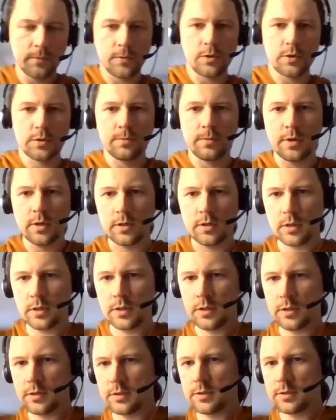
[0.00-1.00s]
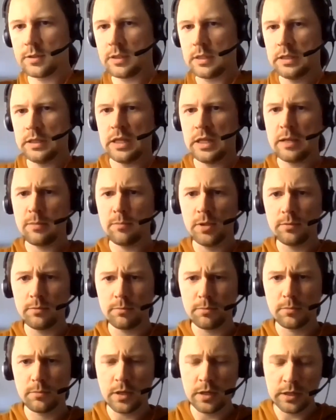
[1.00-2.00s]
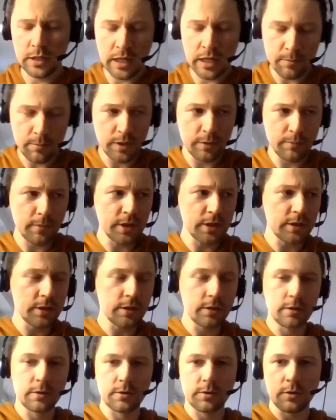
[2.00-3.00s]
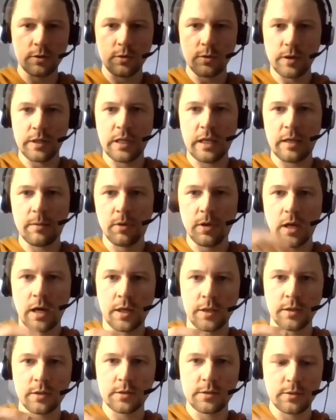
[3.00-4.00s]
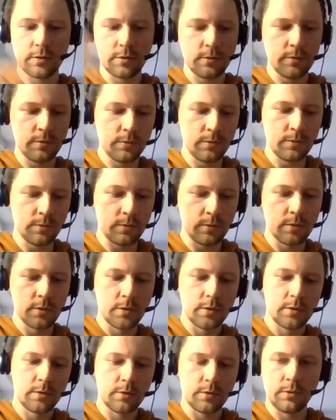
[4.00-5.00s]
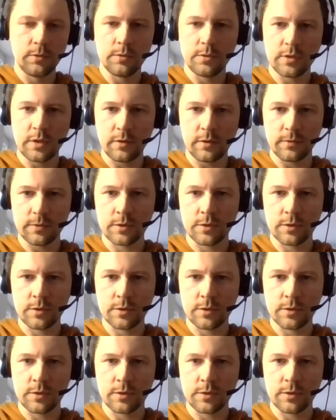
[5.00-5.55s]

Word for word: the first one is enable enablement. So you enable others to to do self